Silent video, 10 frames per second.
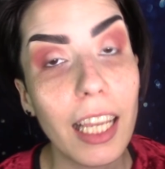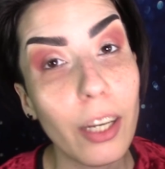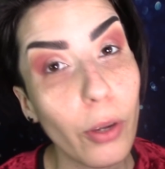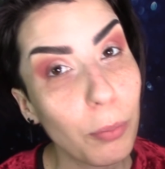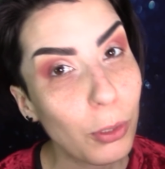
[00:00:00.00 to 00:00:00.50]

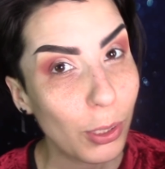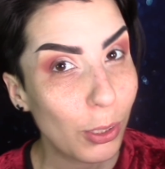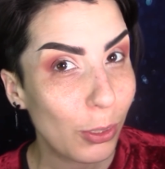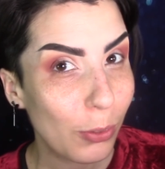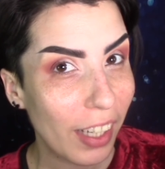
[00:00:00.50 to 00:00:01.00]
And now I'm going
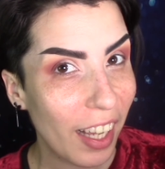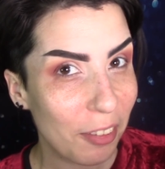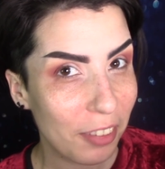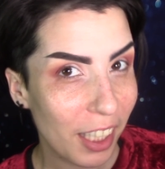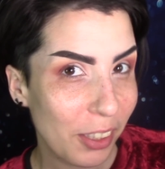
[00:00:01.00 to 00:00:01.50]
to do a
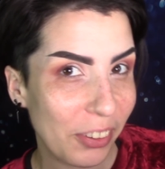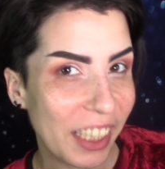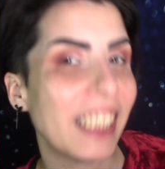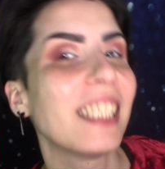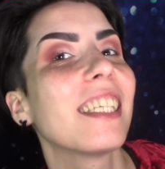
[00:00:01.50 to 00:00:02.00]
half cut
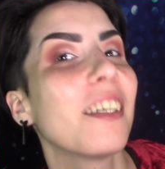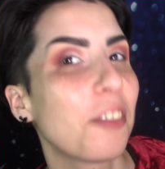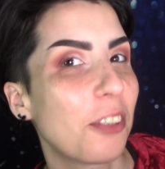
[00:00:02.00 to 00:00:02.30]
crease, of